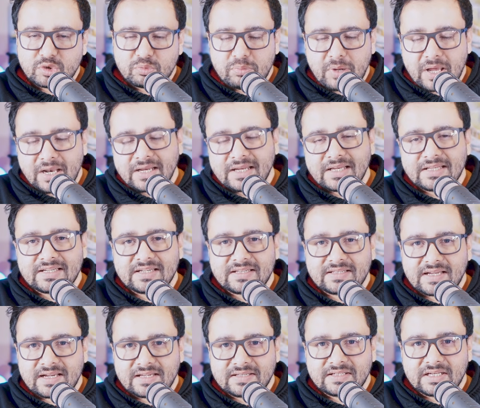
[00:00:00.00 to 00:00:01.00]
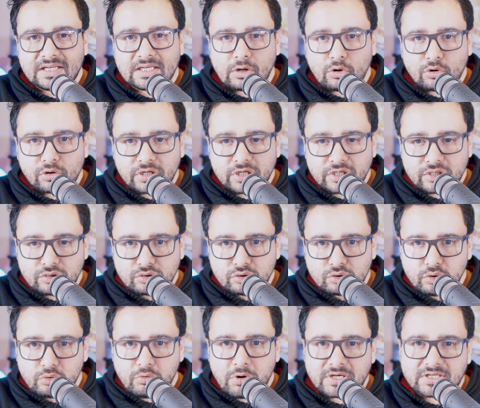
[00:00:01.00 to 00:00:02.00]
spelling is assessed in only
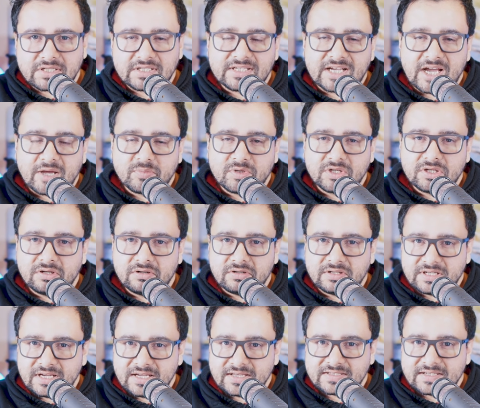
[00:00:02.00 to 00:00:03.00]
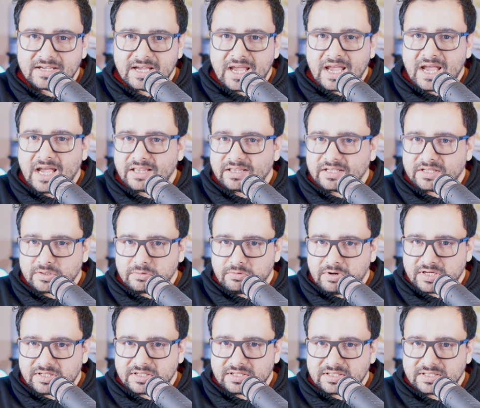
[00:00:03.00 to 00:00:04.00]
two question types in your test, and these
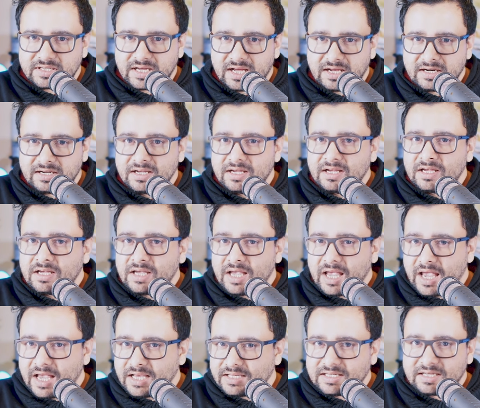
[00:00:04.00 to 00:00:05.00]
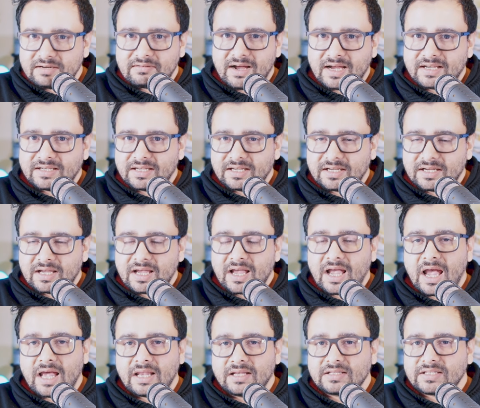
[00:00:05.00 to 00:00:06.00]
questions are essay writing
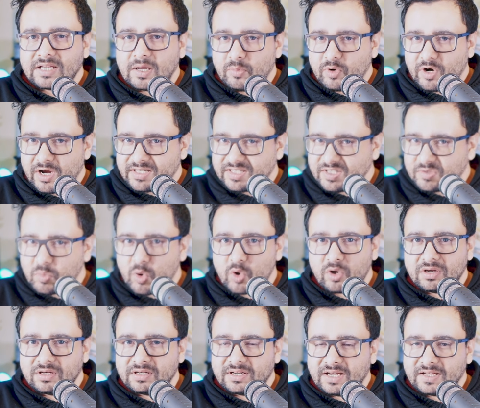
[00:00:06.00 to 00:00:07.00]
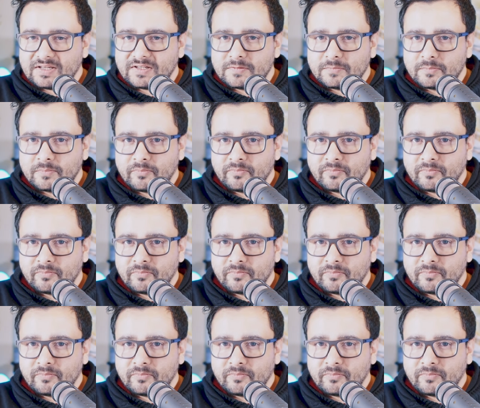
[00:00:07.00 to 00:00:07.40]
and summarise spoken text.